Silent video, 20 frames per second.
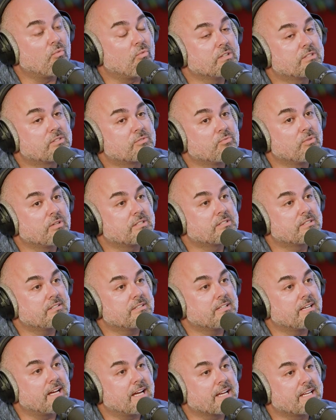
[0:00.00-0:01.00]
Yes. What's what's
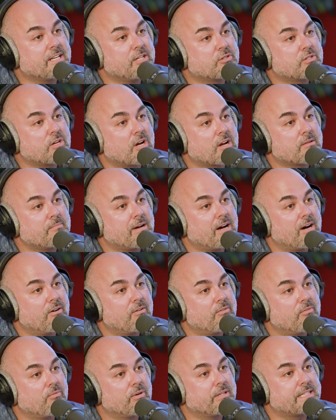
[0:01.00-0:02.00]
uh, can you talk
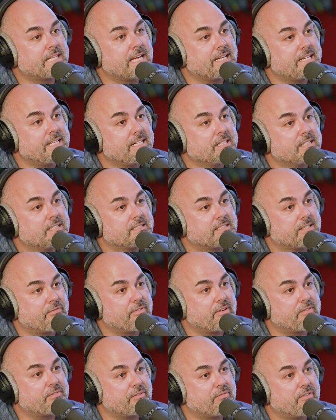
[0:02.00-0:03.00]
about what that deal is? It
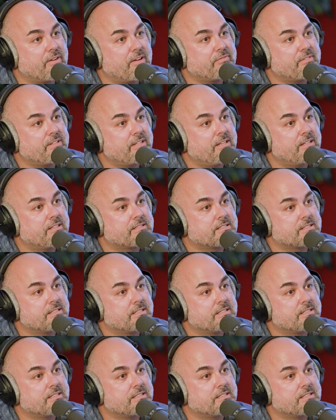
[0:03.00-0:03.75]
50-50? Is